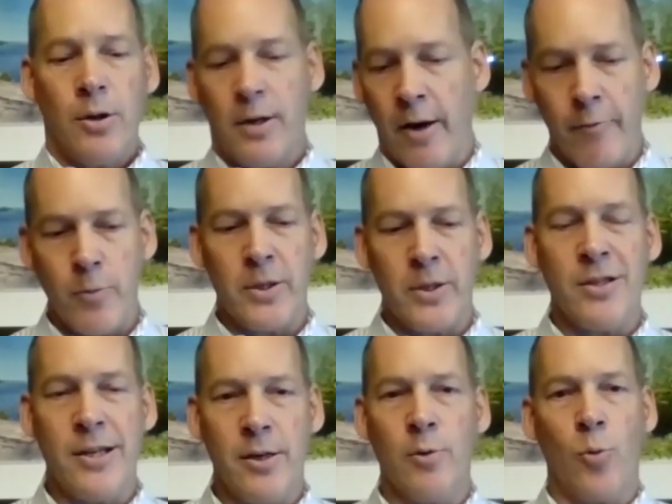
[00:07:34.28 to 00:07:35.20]
Governments
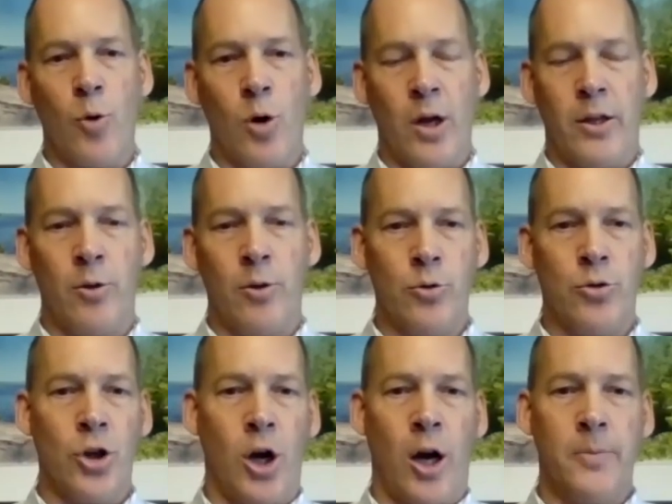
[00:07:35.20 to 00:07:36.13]
didn't want those
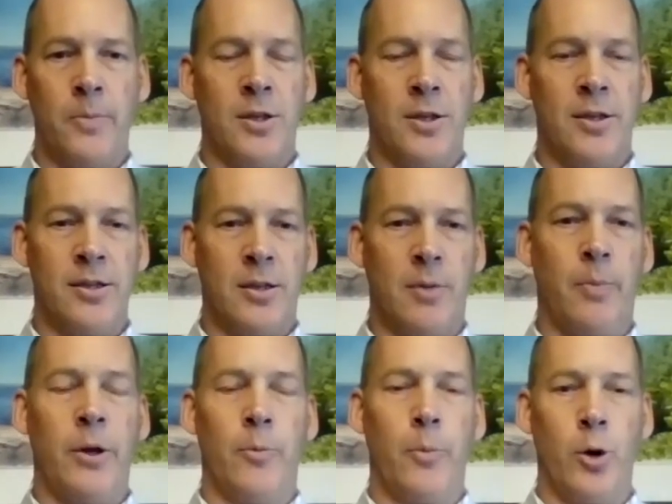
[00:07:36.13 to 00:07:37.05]
jobs to
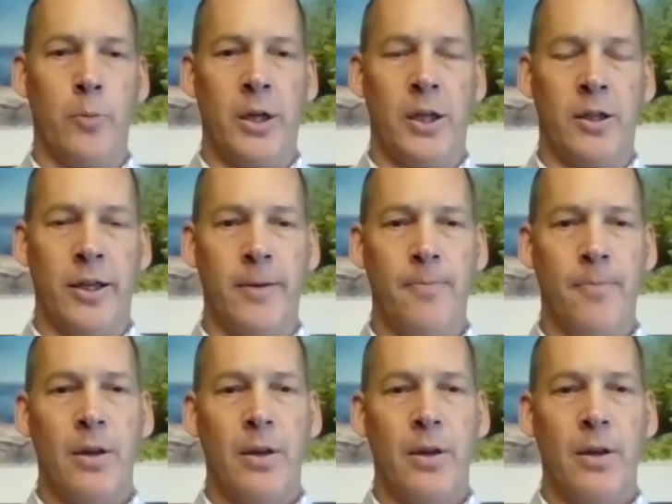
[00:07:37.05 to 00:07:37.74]
disappear permanently.